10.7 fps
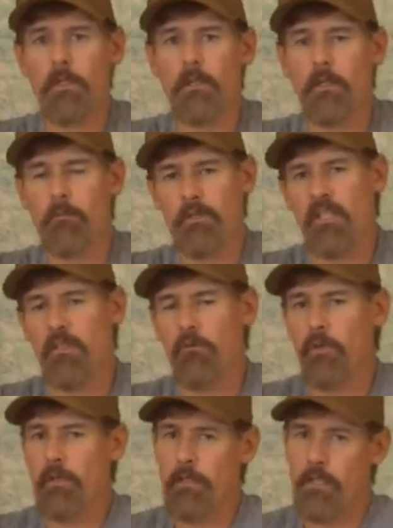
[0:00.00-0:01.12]
It's getting
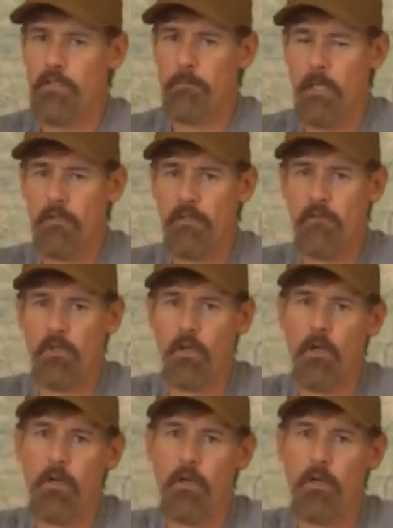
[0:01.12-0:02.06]
really expensive and